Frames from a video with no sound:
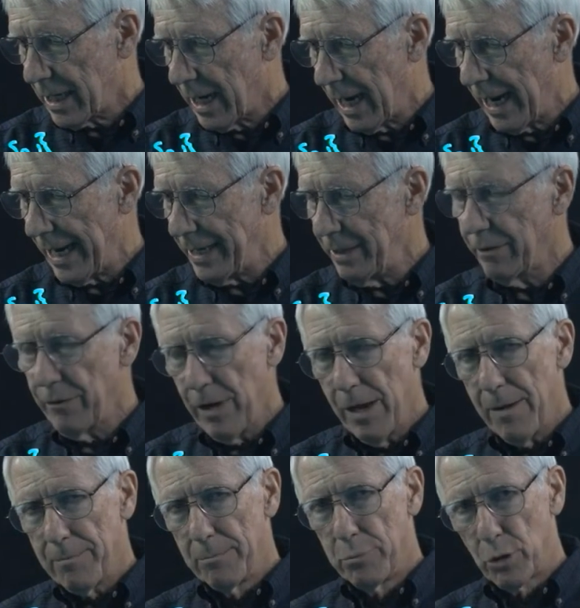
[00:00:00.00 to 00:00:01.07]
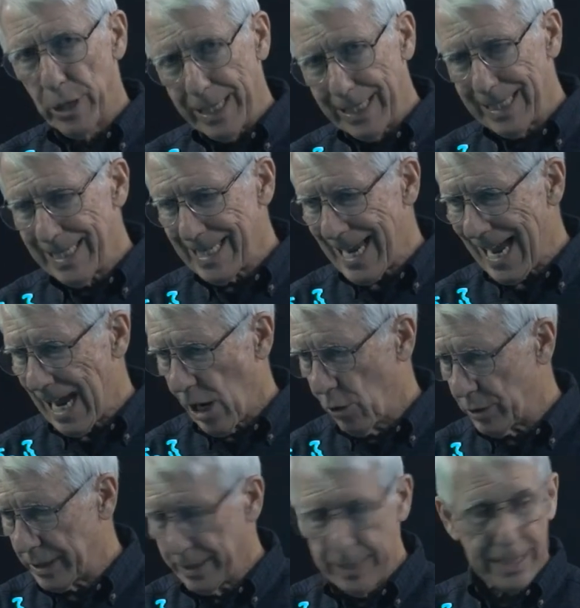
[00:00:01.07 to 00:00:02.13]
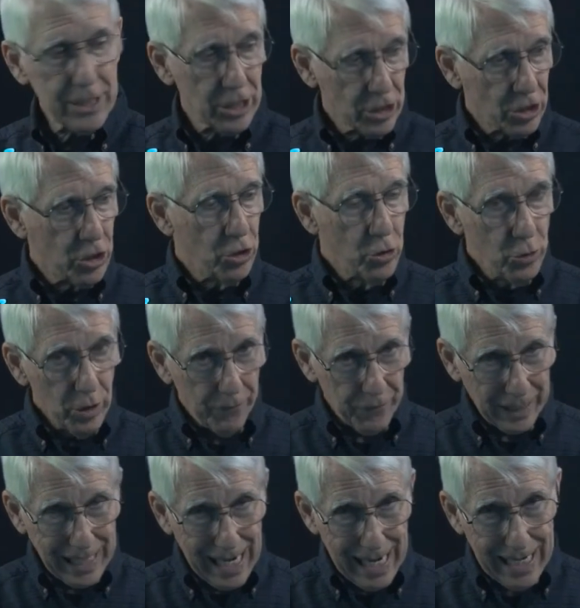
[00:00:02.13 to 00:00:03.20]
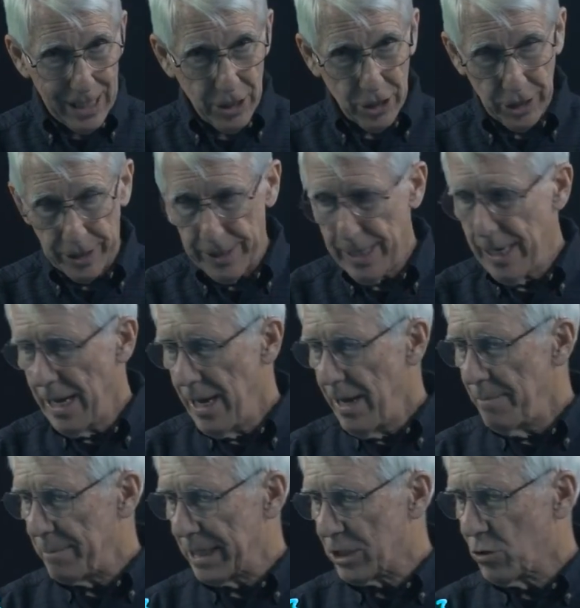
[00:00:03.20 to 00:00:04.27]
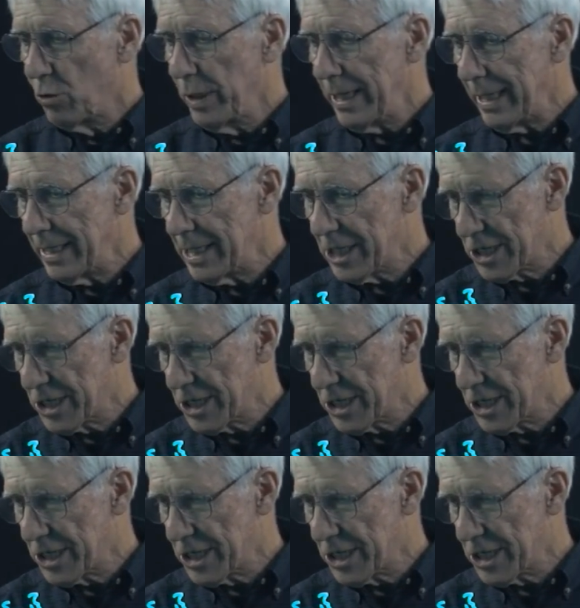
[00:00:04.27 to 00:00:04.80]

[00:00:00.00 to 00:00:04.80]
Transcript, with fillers: kind of brings out this unification between